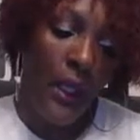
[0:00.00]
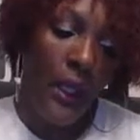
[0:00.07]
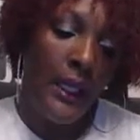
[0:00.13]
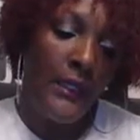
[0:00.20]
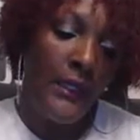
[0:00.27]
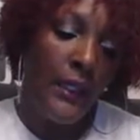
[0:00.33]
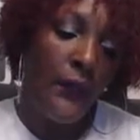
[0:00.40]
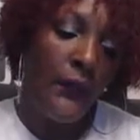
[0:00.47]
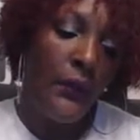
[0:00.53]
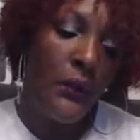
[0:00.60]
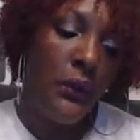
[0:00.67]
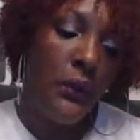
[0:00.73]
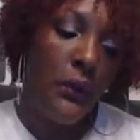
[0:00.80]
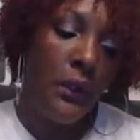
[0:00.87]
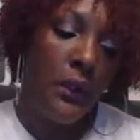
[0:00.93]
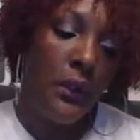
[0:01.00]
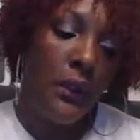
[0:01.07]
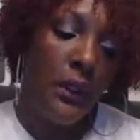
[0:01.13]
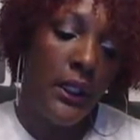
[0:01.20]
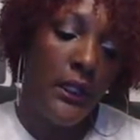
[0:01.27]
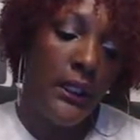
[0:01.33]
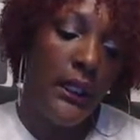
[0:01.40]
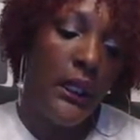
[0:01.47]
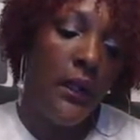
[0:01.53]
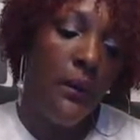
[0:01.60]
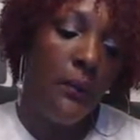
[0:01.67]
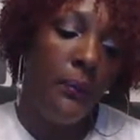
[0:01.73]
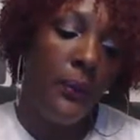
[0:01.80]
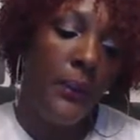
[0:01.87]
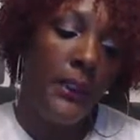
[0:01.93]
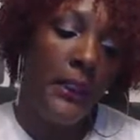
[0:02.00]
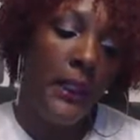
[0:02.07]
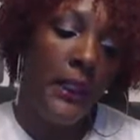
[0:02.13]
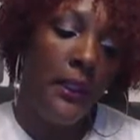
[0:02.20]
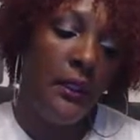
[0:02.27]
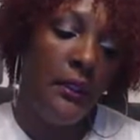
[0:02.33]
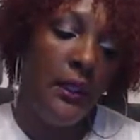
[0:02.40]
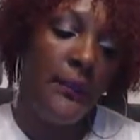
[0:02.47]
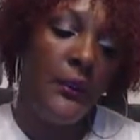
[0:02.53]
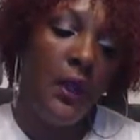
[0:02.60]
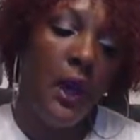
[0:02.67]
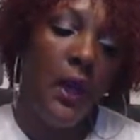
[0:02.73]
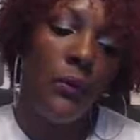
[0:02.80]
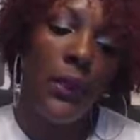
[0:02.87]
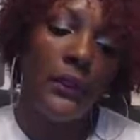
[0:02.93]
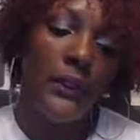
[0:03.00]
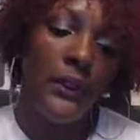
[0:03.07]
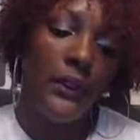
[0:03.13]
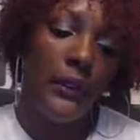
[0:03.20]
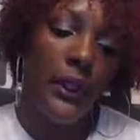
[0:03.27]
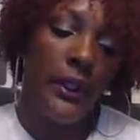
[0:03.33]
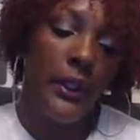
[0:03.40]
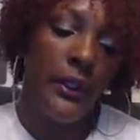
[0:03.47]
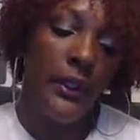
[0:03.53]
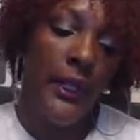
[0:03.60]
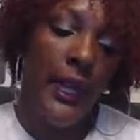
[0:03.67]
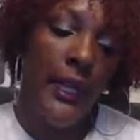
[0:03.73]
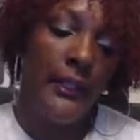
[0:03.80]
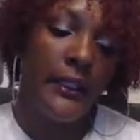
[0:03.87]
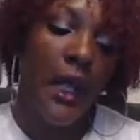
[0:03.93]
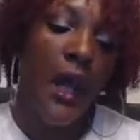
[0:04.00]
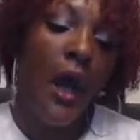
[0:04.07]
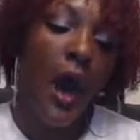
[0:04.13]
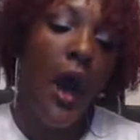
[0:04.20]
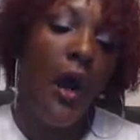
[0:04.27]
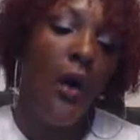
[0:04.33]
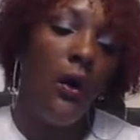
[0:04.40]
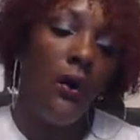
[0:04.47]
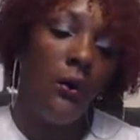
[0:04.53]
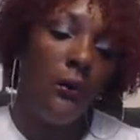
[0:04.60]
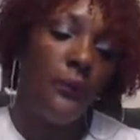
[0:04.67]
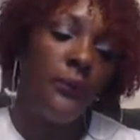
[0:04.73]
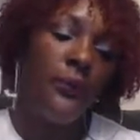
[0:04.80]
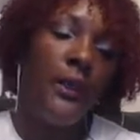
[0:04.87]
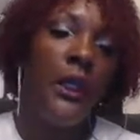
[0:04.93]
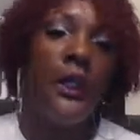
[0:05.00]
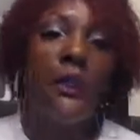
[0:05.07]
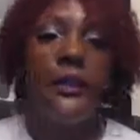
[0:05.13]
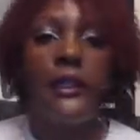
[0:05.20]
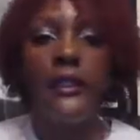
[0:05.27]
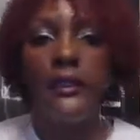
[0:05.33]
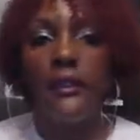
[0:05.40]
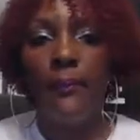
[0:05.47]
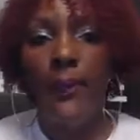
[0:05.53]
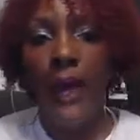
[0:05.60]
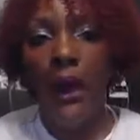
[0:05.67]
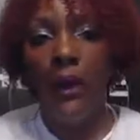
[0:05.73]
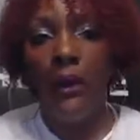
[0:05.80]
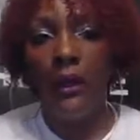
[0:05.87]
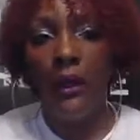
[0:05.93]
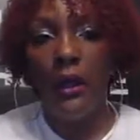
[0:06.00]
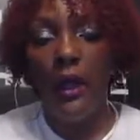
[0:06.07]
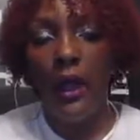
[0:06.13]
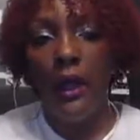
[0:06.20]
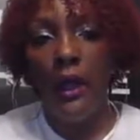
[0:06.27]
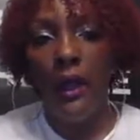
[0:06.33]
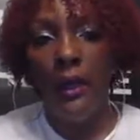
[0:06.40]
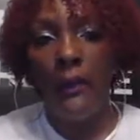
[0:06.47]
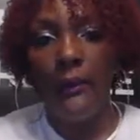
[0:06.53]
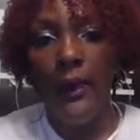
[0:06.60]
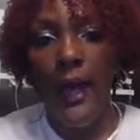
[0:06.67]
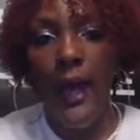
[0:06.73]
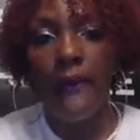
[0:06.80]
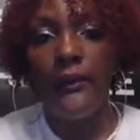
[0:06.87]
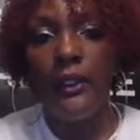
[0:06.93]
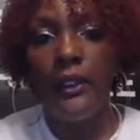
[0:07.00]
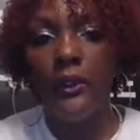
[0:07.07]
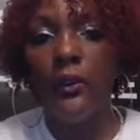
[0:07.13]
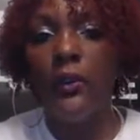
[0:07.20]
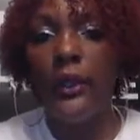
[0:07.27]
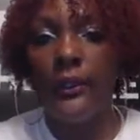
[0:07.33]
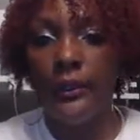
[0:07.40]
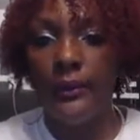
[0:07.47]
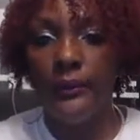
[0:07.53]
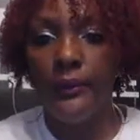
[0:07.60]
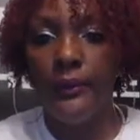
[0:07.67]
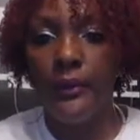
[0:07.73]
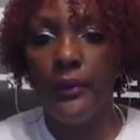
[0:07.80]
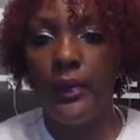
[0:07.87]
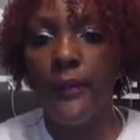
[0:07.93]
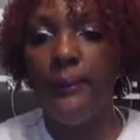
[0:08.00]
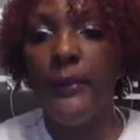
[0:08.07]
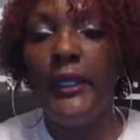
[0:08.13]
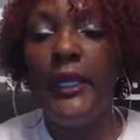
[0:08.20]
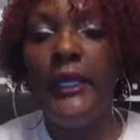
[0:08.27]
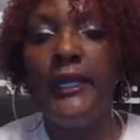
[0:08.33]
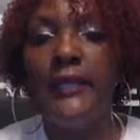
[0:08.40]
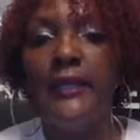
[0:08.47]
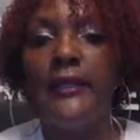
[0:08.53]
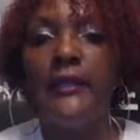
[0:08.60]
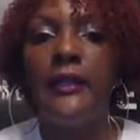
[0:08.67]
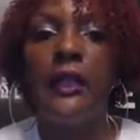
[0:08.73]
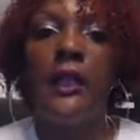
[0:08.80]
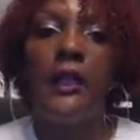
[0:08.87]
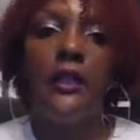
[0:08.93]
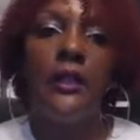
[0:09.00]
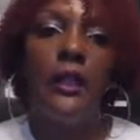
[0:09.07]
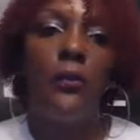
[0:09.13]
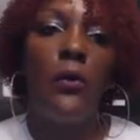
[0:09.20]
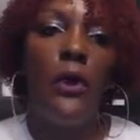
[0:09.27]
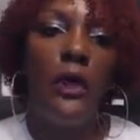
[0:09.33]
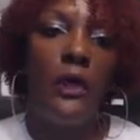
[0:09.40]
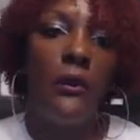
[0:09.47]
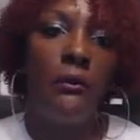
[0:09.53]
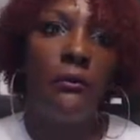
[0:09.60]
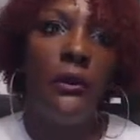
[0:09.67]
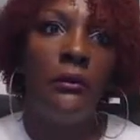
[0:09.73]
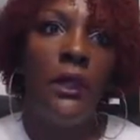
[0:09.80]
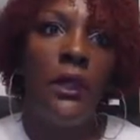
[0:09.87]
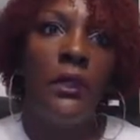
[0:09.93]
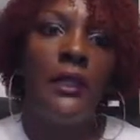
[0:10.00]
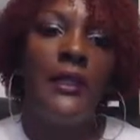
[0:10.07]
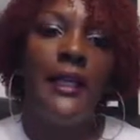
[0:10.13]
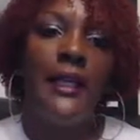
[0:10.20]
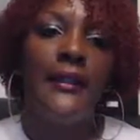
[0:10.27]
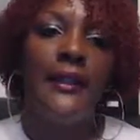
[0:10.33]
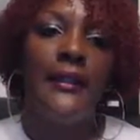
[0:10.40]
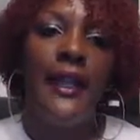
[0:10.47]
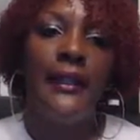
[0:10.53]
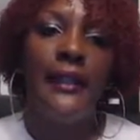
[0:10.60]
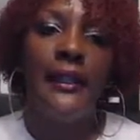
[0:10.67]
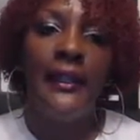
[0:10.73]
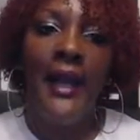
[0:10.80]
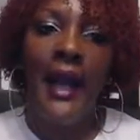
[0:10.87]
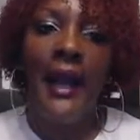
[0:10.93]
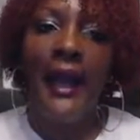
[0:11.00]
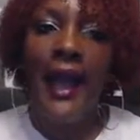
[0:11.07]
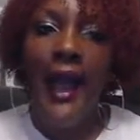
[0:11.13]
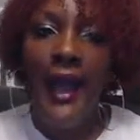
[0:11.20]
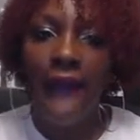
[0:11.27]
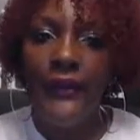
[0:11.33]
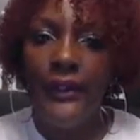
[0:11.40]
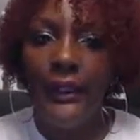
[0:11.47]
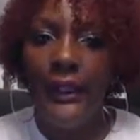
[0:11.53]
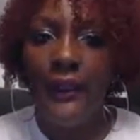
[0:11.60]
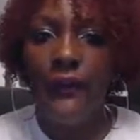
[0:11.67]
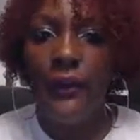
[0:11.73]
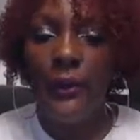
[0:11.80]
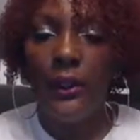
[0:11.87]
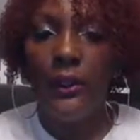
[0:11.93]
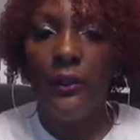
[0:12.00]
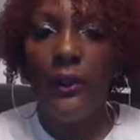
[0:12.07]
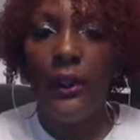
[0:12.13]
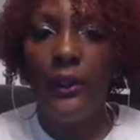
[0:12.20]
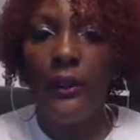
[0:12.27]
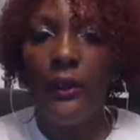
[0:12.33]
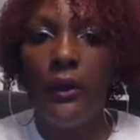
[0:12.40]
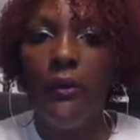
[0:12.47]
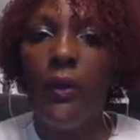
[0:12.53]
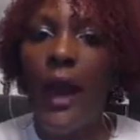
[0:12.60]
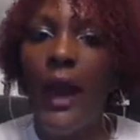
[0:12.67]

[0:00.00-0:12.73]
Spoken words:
A civil contempt proceedings. I'm sorry, I wrote this earlier, guys. Oh, this is about having a lawyer, because someone said that they did not have to give you a lawyer.